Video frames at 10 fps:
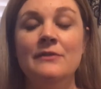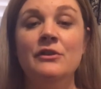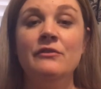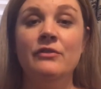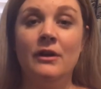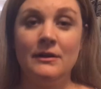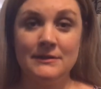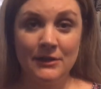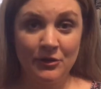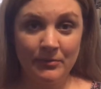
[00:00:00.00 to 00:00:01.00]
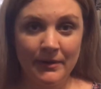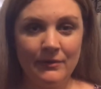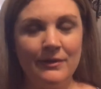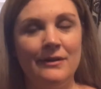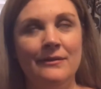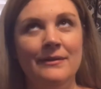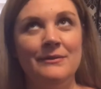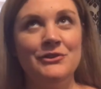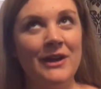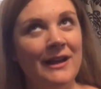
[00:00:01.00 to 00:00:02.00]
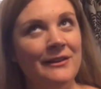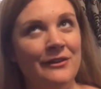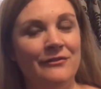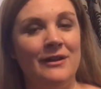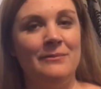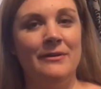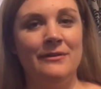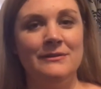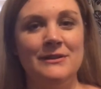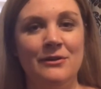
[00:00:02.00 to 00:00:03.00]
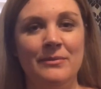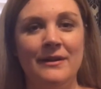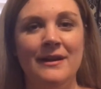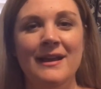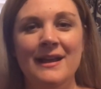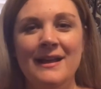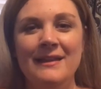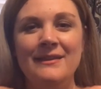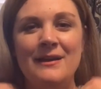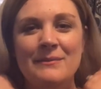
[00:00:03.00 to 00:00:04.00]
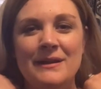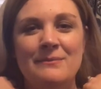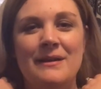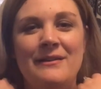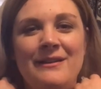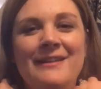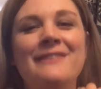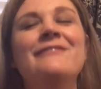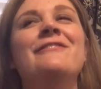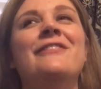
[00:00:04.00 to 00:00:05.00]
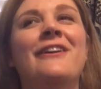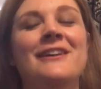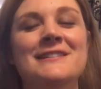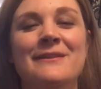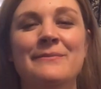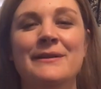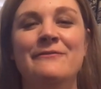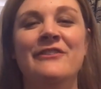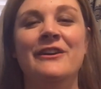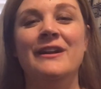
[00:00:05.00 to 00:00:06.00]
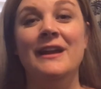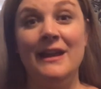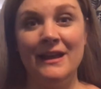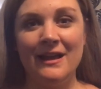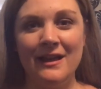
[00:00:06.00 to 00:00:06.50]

I'm doing Vlogtober. Well, I'm trying to do Vlogtober. Not many of my vlogs have been very